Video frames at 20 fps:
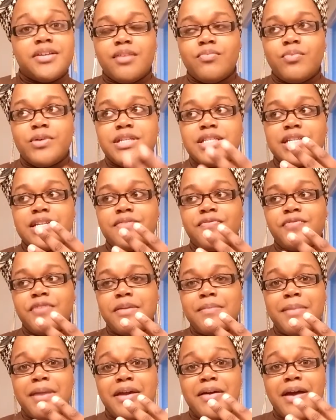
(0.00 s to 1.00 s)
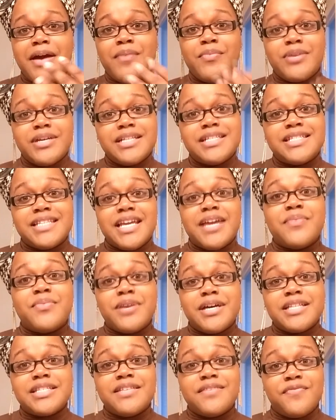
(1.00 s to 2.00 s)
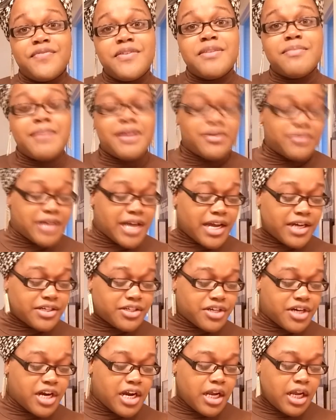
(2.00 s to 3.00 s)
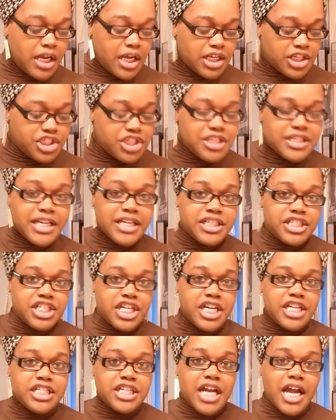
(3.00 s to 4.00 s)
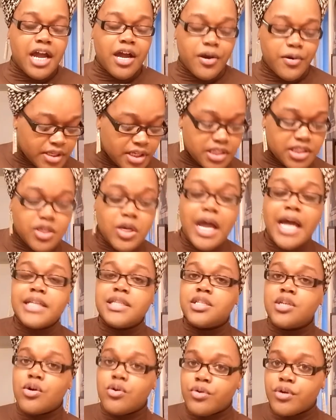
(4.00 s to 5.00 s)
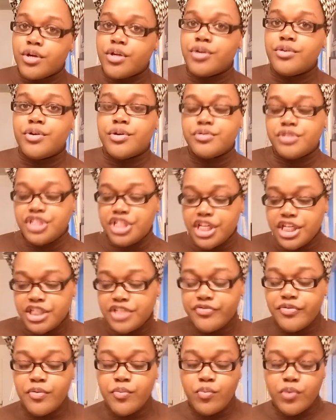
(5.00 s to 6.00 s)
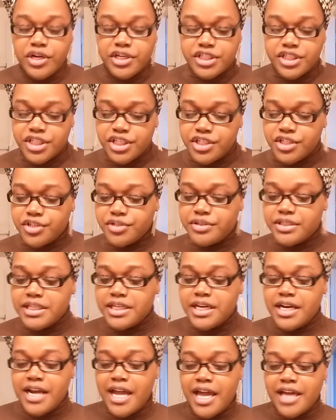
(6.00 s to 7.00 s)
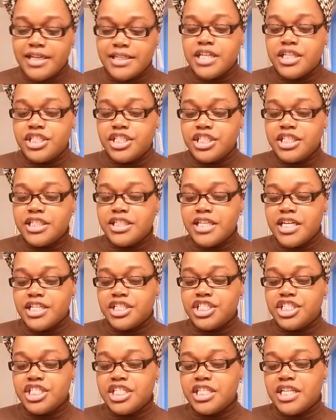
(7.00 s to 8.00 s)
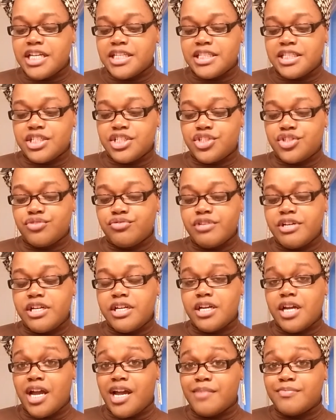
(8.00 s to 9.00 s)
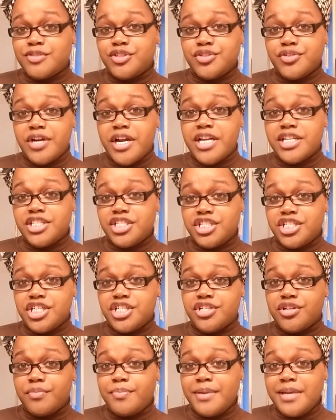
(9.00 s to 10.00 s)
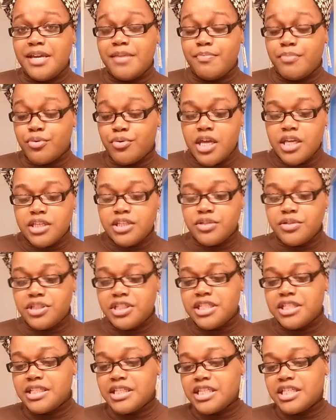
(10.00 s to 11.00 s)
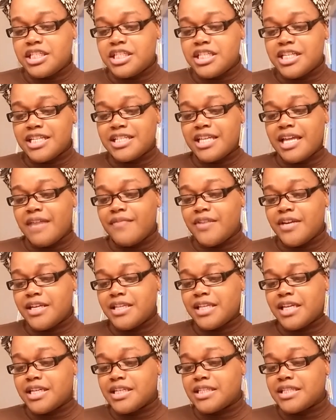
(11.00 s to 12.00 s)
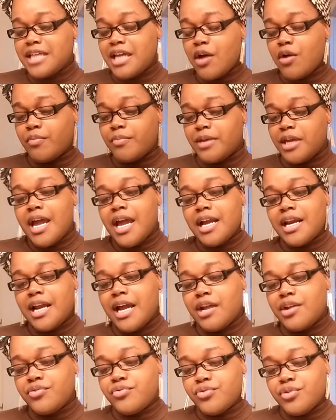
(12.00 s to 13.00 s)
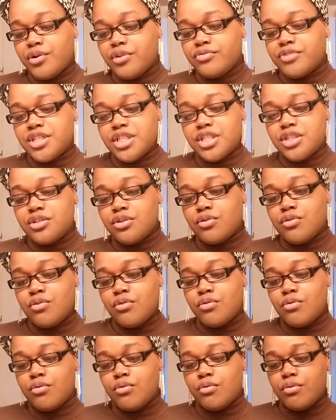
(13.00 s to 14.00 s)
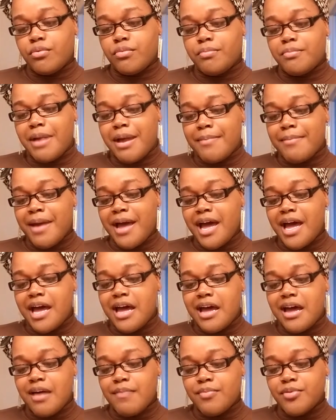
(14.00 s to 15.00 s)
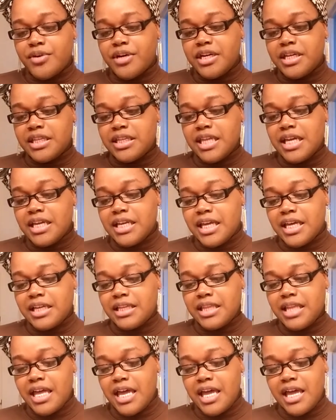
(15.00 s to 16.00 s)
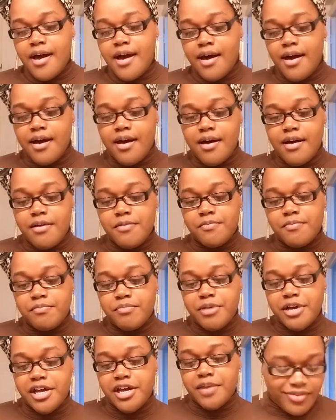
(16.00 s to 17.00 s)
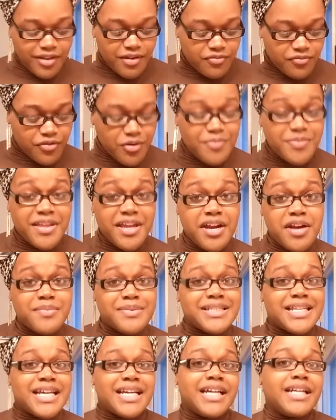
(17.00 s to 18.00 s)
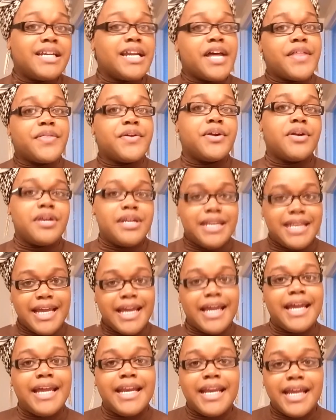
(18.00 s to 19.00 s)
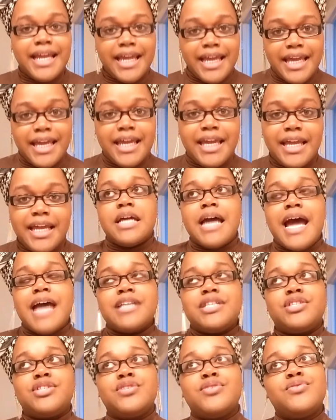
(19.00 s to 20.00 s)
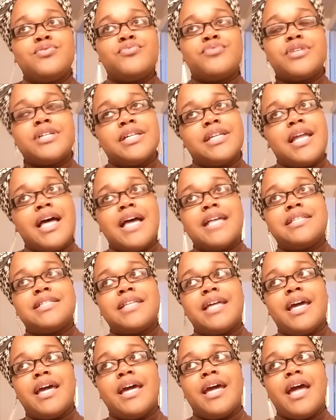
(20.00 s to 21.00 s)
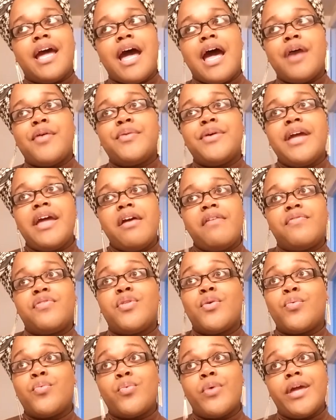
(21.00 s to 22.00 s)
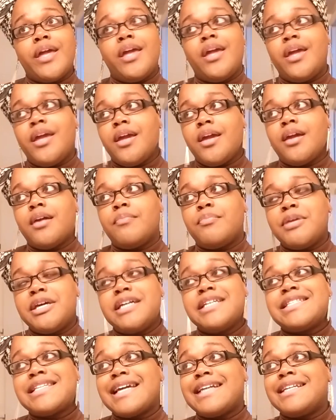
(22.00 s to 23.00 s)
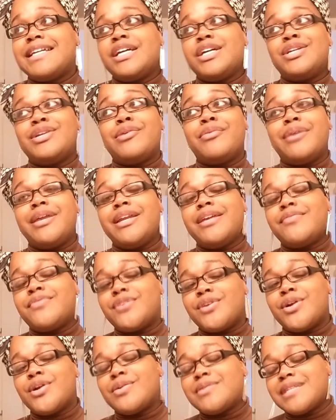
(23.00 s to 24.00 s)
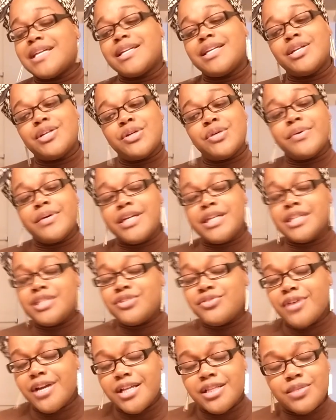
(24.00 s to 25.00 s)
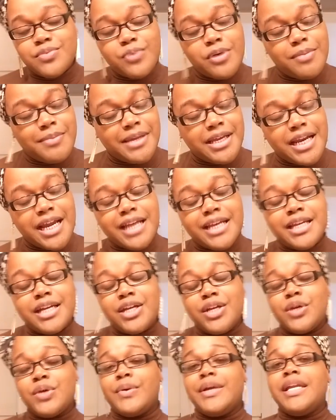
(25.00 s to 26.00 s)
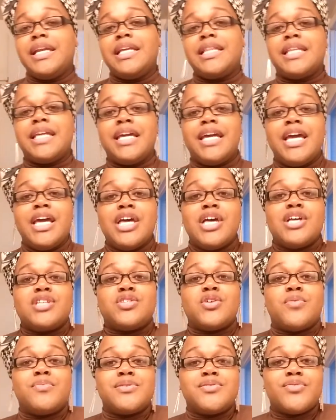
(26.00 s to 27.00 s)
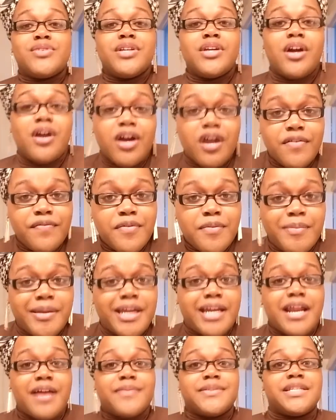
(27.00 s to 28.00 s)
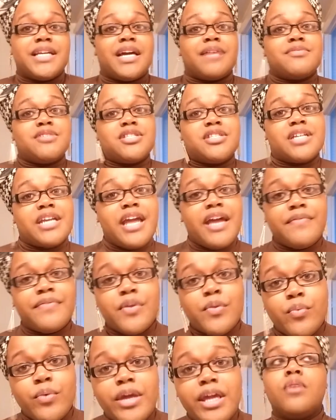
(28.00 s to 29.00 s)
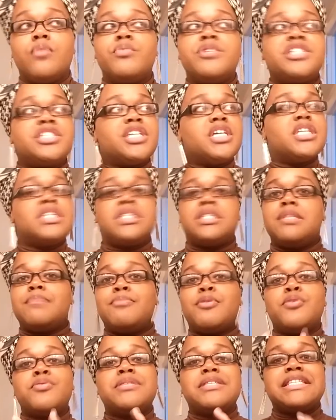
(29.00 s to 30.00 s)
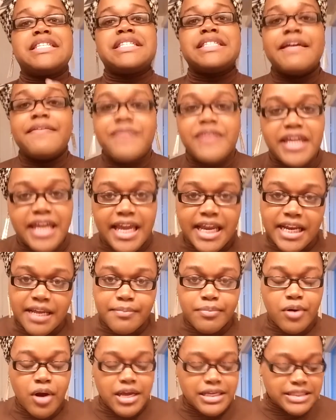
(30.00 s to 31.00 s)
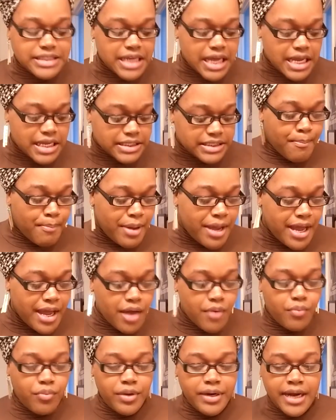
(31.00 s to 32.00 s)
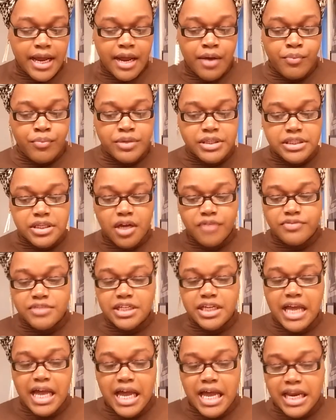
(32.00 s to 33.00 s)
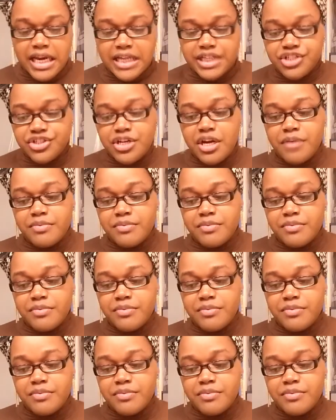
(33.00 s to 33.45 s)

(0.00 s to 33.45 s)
was it a female? I want to say it was a female doctor. And she's like, change how? So I told her, change from one gender to the next. She says she doesn't treat transgender people. So she says she doesn't have anything to tell me. And I don't know if she told my mom or anything like that. But from there, it was like another dead end. I soon realized that I would have to wait because I didn't know any of the girls. I didn't know any trans women. I didn't know anything. So it was really hard for me. And I was like, I'm just going to have to wait, which is the most suffocating process. But when I went off to college and I